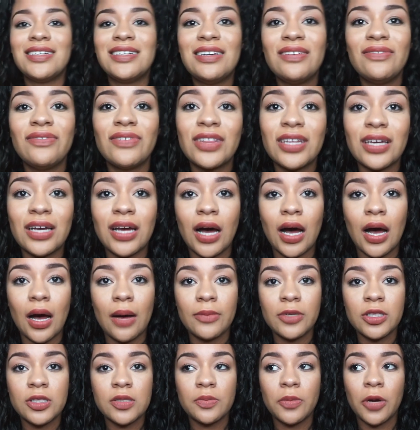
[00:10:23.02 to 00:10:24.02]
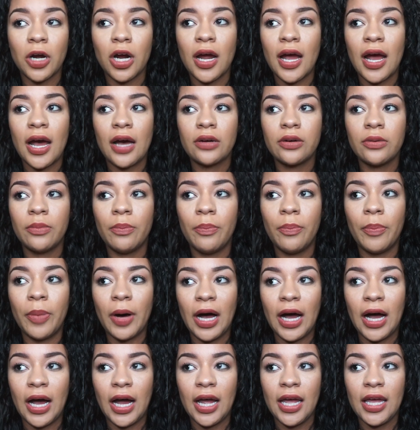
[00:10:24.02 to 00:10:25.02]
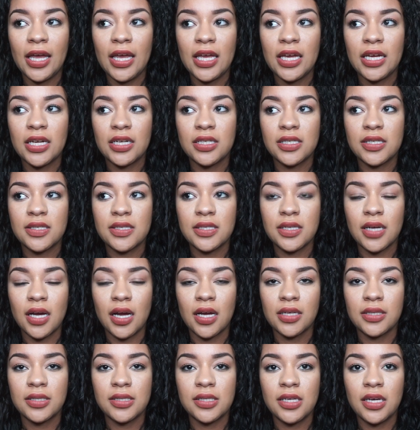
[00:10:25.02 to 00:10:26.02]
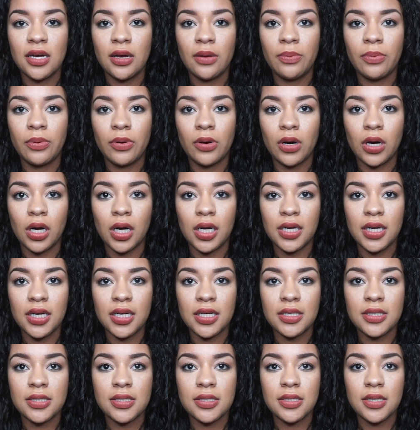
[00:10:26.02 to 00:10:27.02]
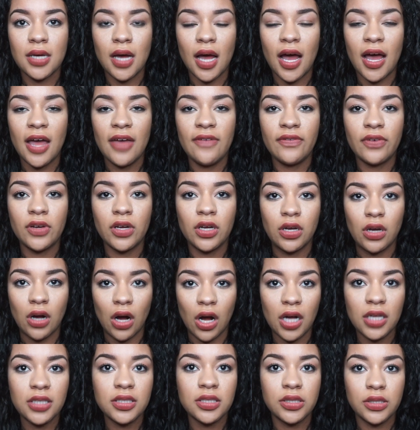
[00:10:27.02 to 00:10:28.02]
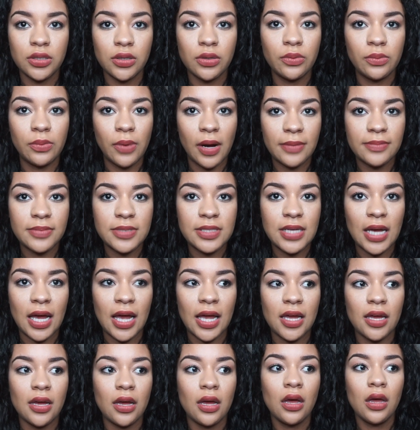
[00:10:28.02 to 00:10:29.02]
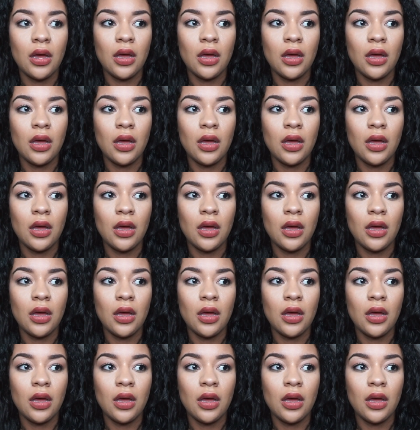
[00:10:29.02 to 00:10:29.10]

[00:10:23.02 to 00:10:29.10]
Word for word: leave in the comments bar how to buy Anastasia products, I've gone to the website